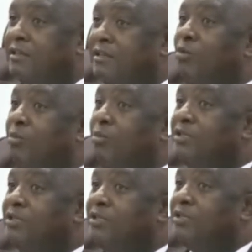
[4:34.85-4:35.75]

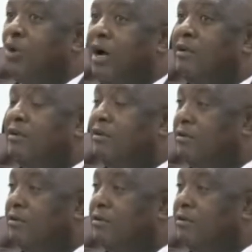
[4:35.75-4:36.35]
documents were